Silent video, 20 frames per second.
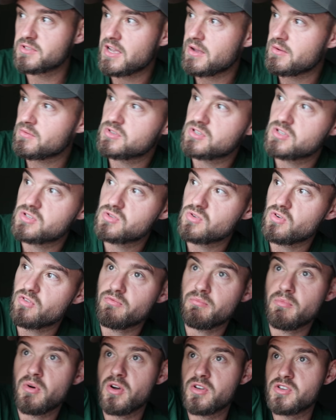down to
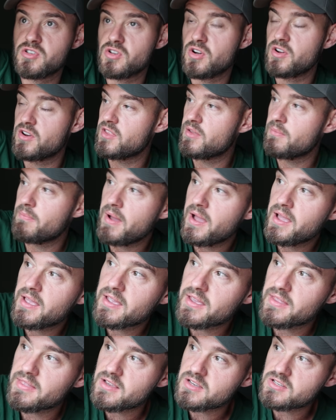sort of my side of the
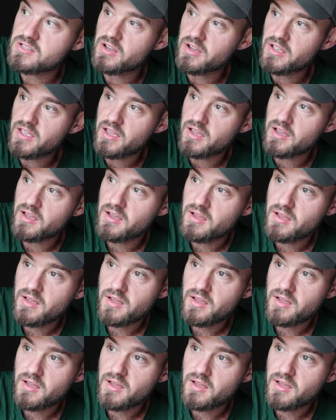bank, and there's like a